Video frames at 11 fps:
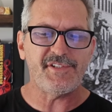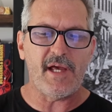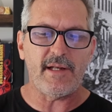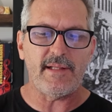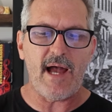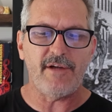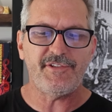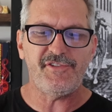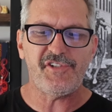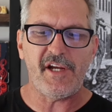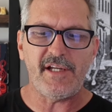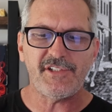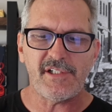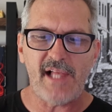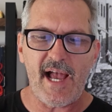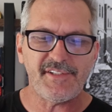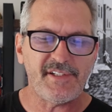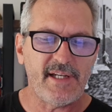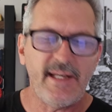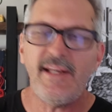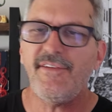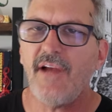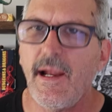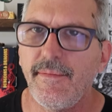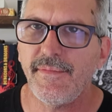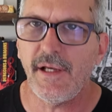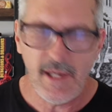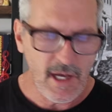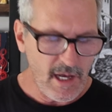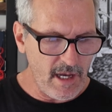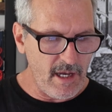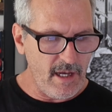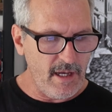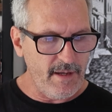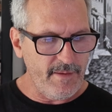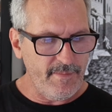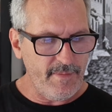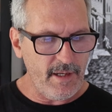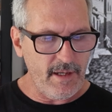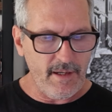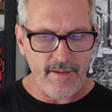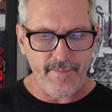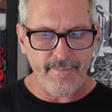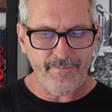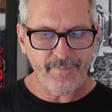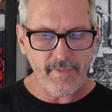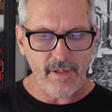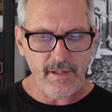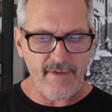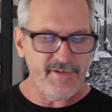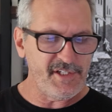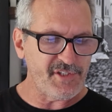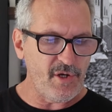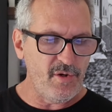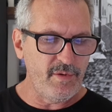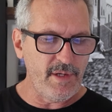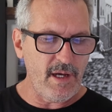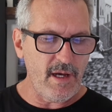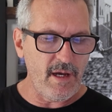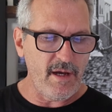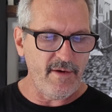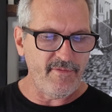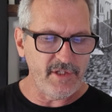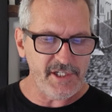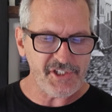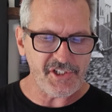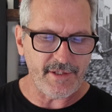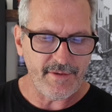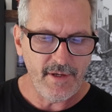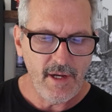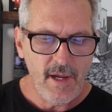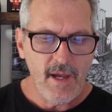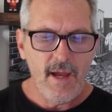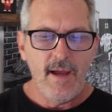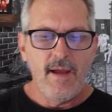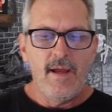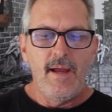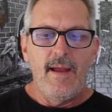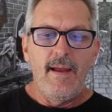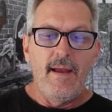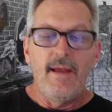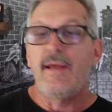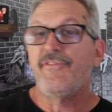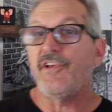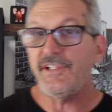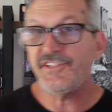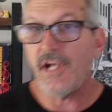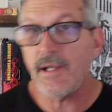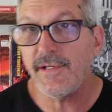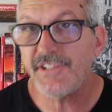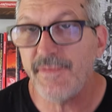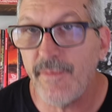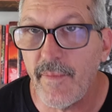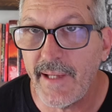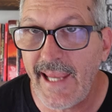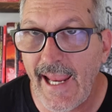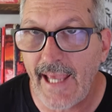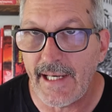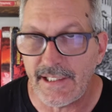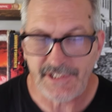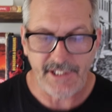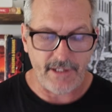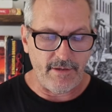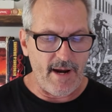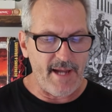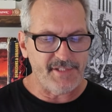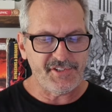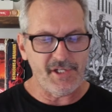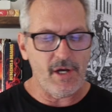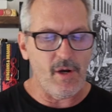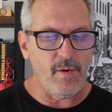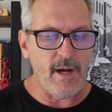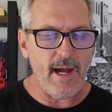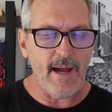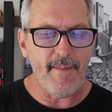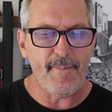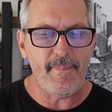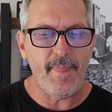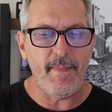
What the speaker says: is not allowed to change class at any time of his own volition. So let's talk about some of the mechanics here, right? So